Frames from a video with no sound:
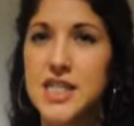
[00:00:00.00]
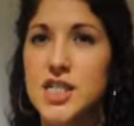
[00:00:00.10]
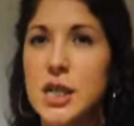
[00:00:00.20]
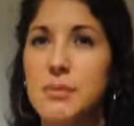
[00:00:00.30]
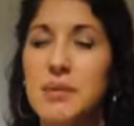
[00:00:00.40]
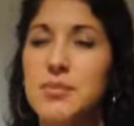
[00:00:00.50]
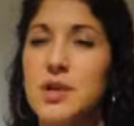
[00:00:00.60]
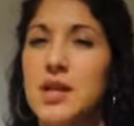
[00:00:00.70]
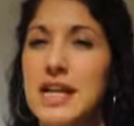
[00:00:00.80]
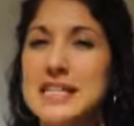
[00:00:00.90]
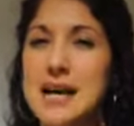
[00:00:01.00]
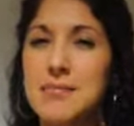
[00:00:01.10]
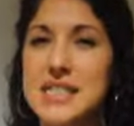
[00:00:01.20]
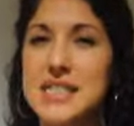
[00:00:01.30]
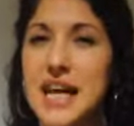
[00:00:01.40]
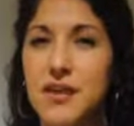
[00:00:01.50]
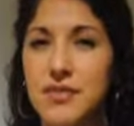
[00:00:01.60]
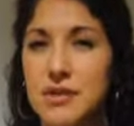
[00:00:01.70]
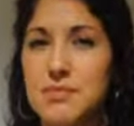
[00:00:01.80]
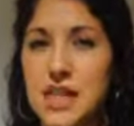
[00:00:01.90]
so people a lot of times care
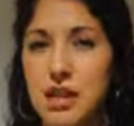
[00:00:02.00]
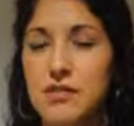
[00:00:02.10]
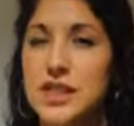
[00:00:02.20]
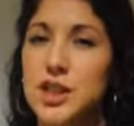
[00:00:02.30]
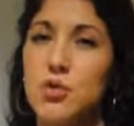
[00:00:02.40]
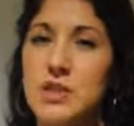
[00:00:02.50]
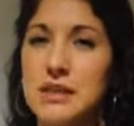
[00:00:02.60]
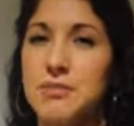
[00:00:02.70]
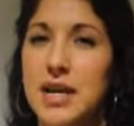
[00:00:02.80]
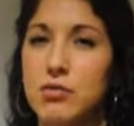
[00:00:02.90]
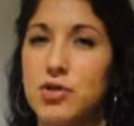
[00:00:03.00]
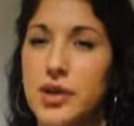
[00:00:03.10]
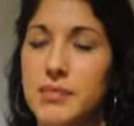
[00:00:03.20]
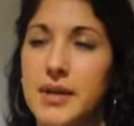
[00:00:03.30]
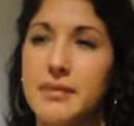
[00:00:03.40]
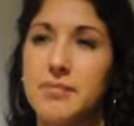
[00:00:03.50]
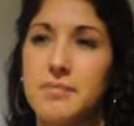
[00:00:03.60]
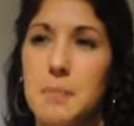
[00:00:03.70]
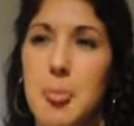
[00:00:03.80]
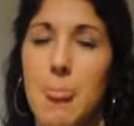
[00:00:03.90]
for themselves and don't seek medical treatment.
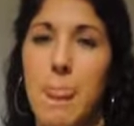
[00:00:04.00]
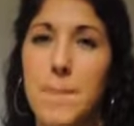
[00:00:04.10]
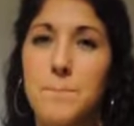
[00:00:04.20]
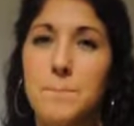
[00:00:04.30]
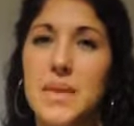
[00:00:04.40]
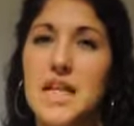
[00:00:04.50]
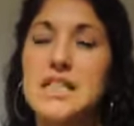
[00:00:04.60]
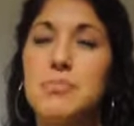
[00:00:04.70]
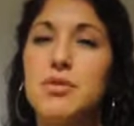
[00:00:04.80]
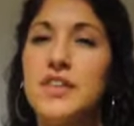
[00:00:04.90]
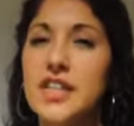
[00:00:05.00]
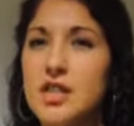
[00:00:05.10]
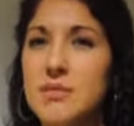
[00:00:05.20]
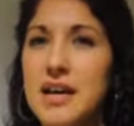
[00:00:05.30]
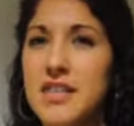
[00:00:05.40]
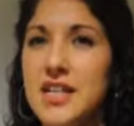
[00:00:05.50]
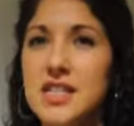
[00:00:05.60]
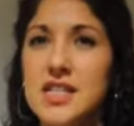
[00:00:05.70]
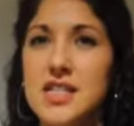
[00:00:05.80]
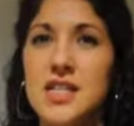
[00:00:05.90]
Some prevention methods